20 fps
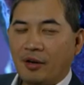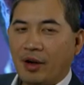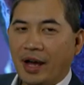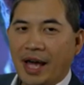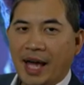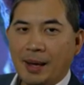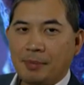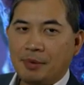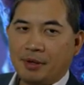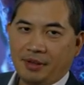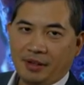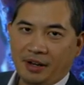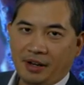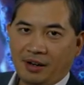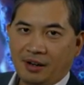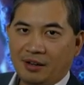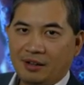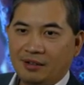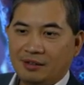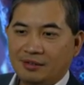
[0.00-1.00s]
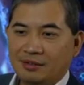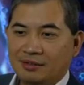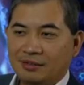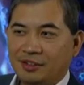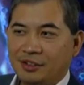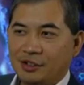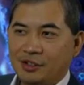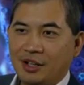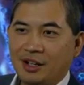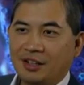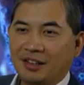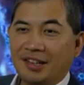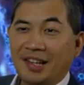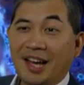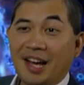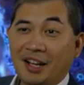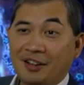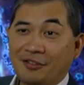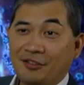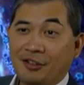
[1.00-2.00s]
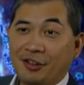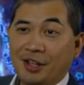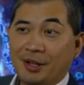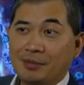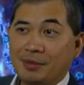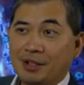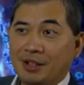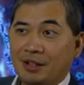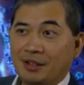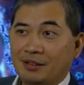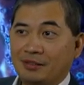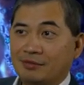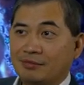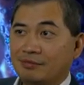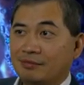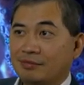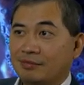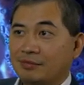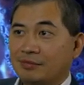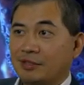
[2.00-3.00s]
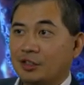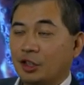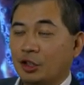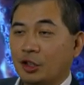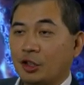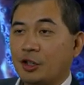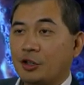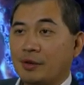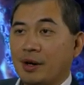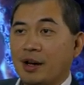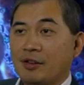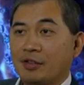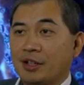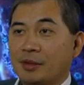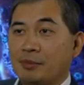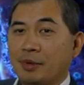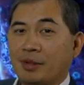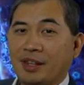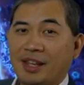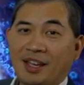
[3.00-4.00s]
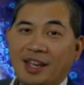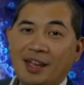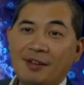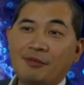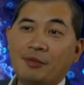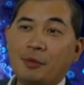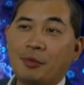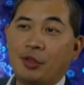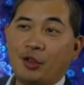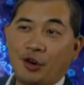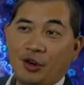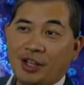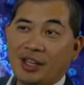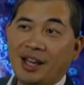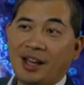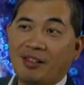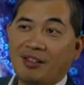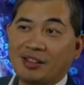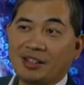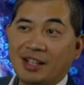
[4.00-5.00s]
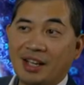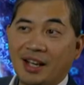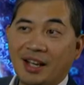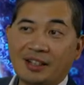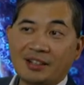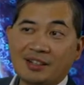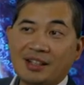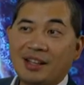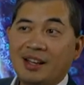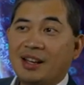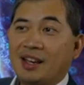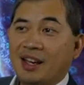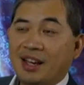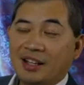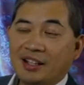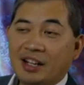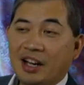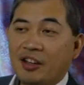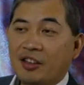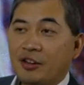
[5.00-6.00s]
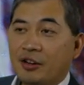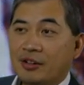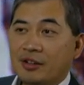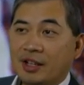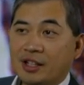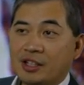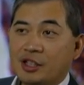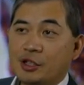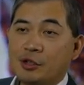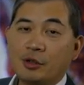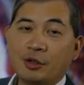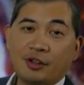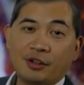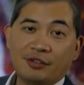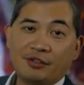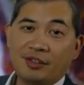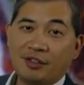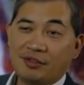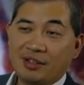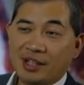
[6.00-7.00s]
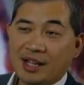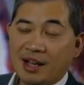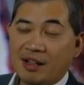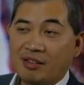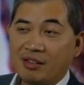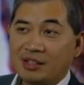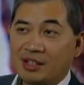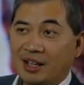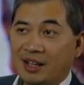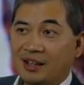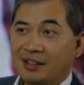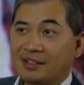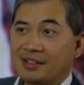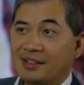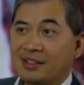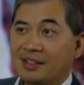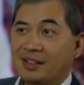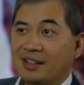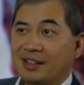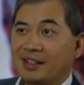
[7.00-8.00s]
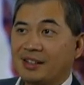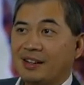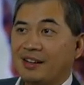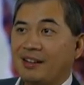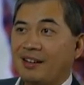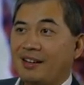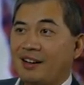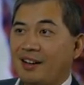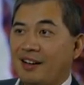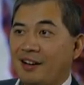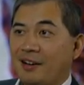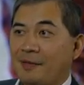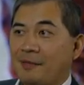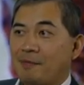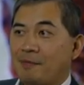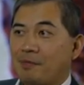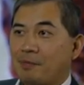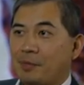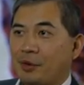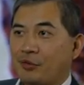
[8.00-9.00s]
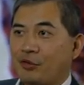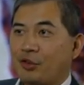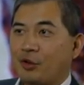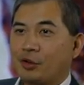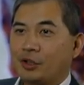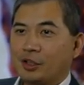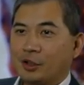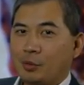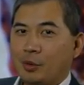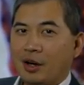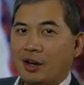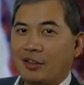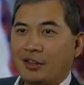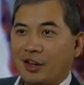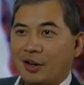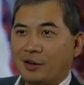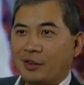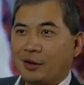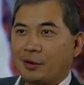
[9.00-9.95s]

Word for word: happy they are. There's not a lot for them to to look around in, but they came from 30 gallon tanks and now they're in like 250 gallon tanks. Um, but for a little while there, they